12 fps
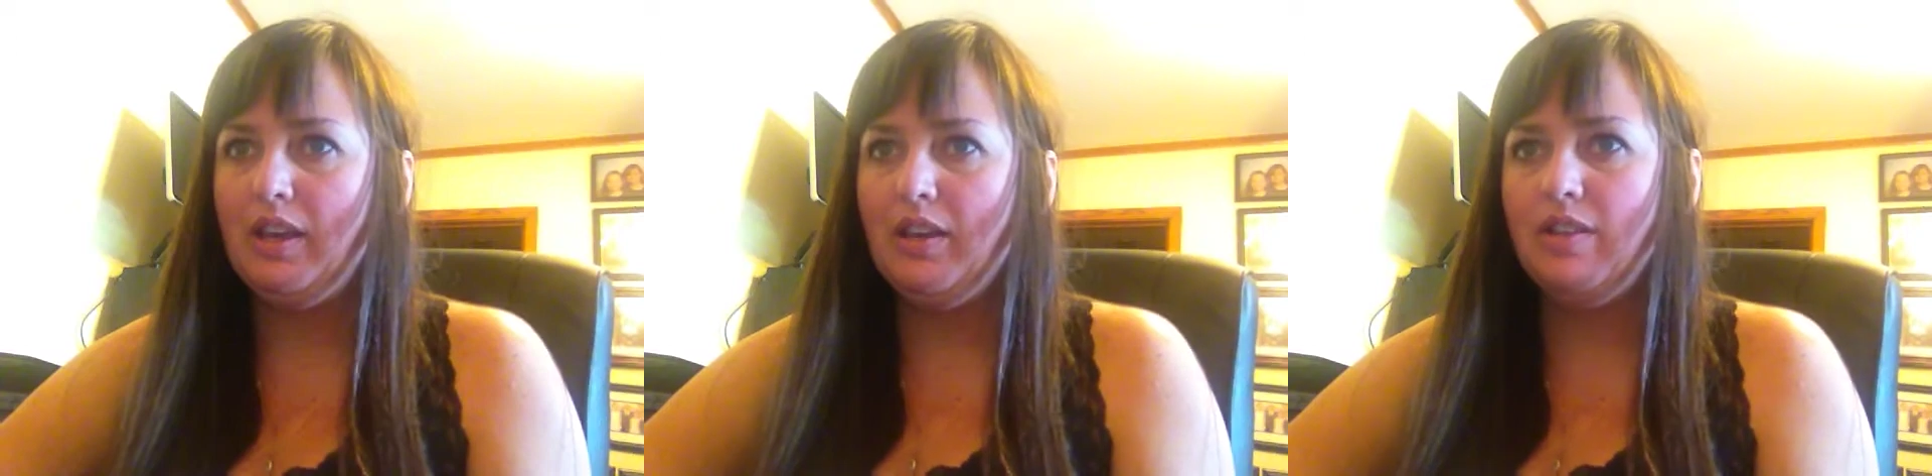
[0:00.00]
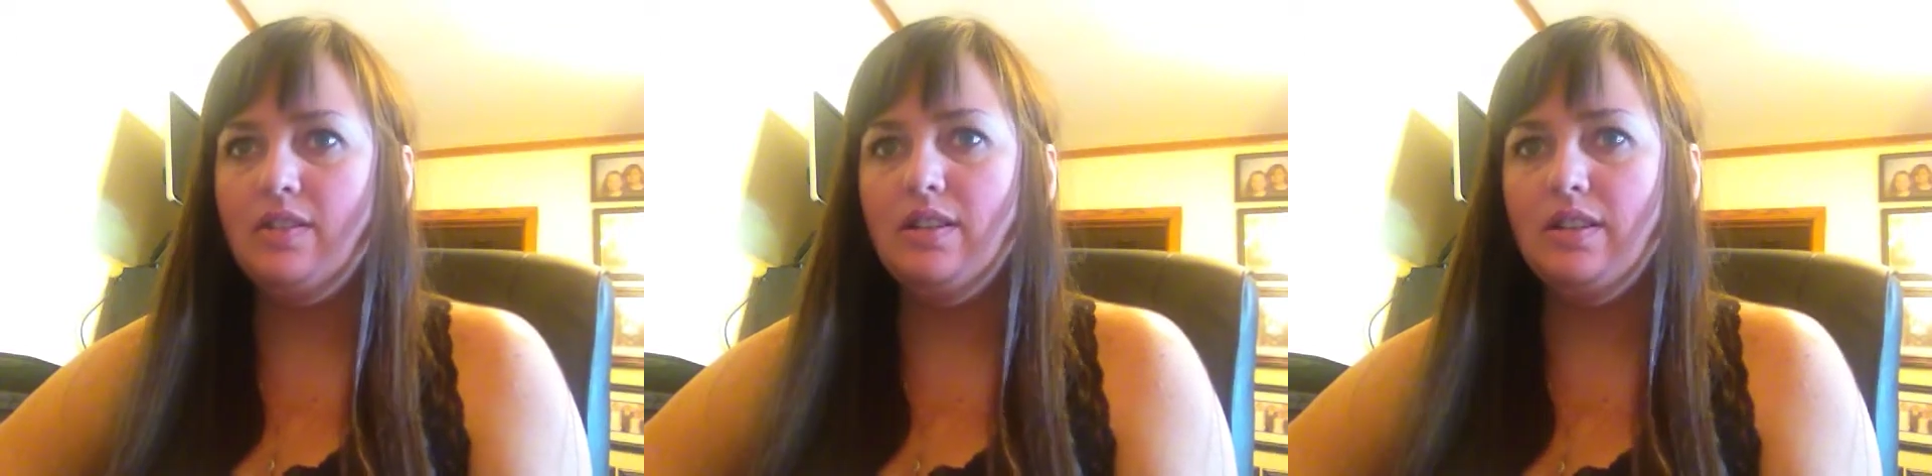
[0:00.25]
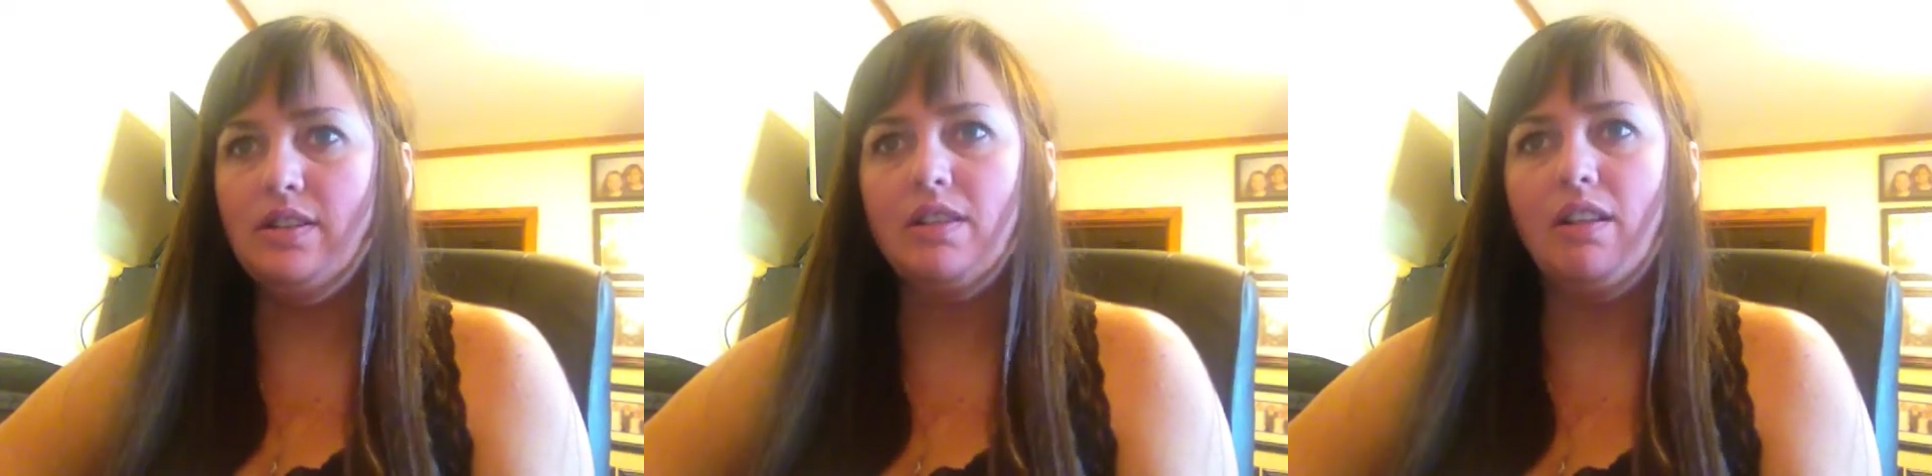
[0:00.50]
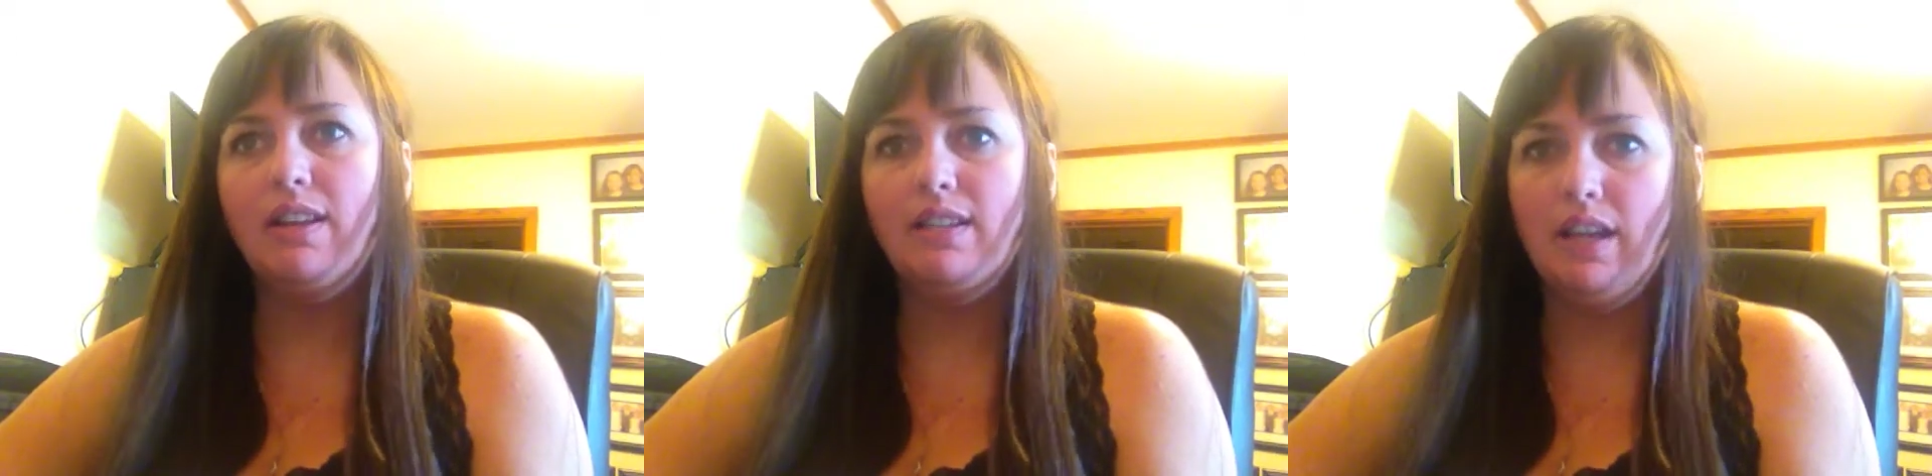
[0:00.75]
There's a
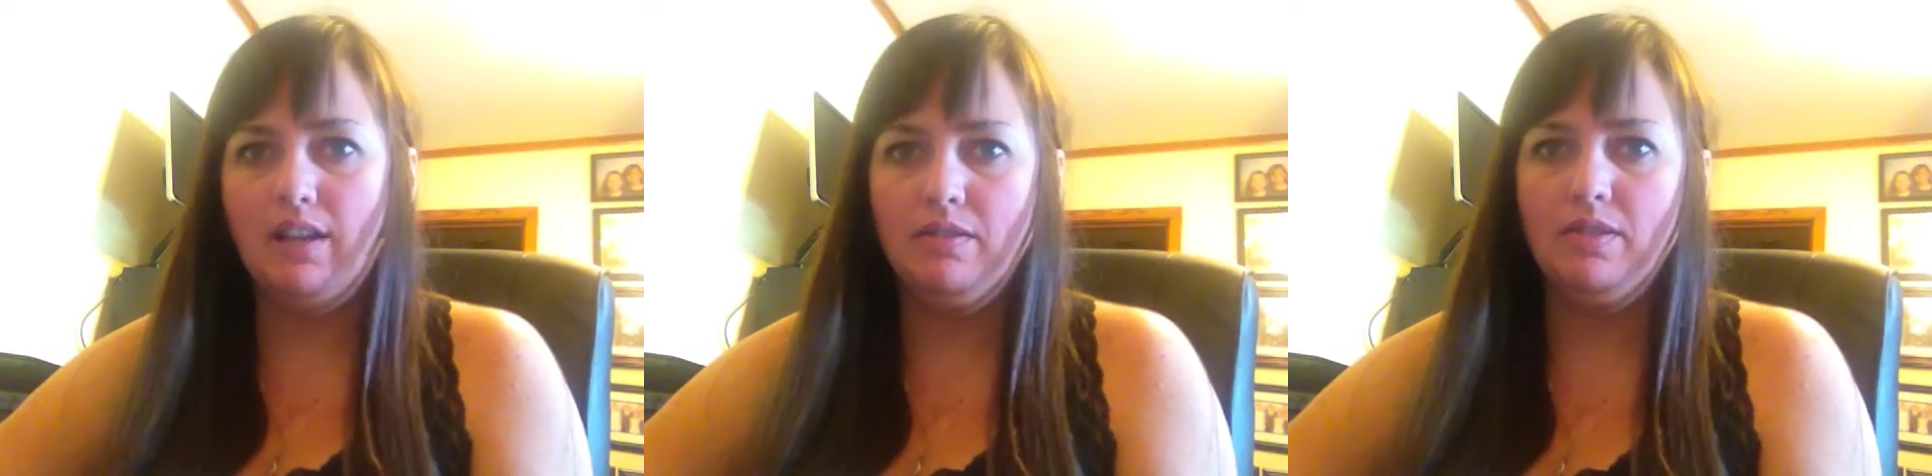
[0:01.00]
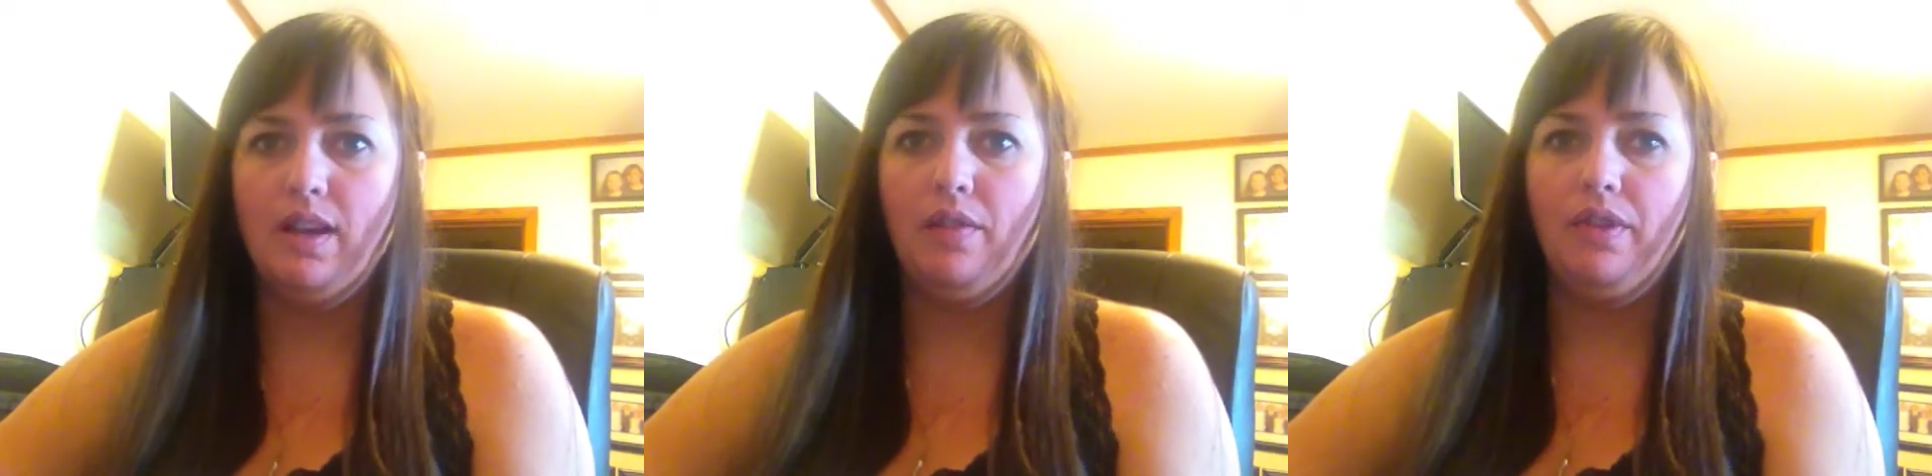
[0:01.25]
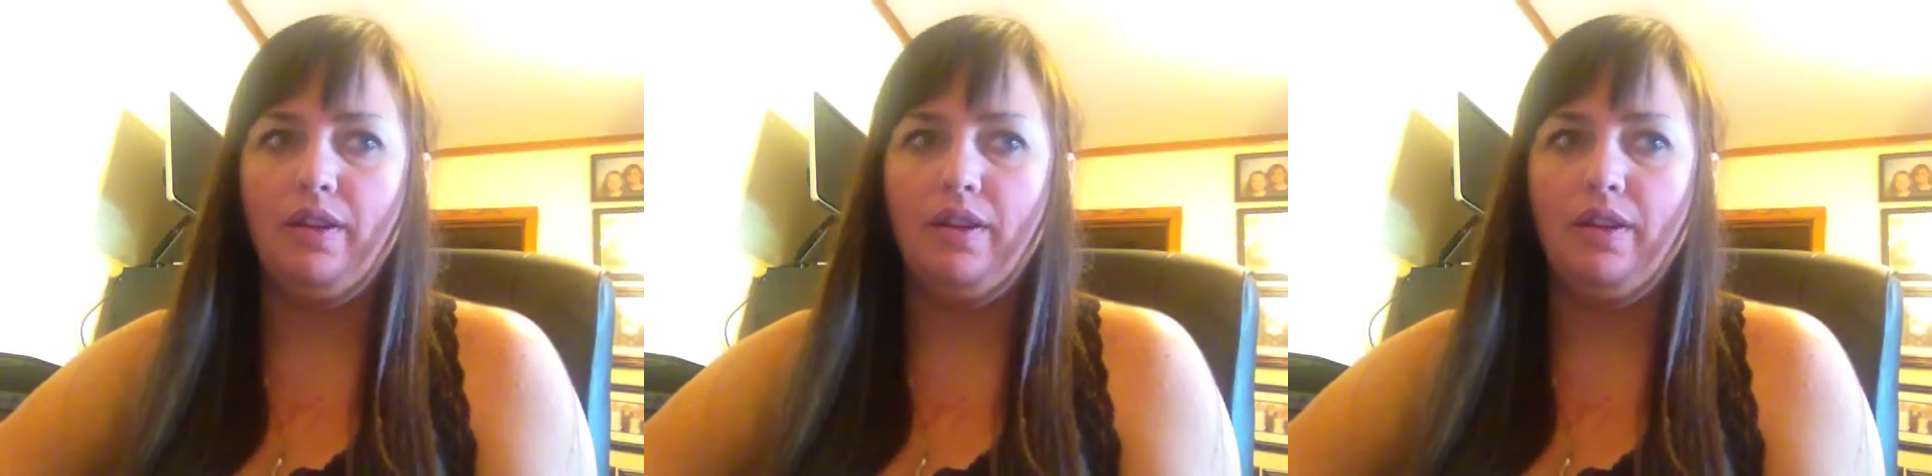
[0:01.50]
lot of takers out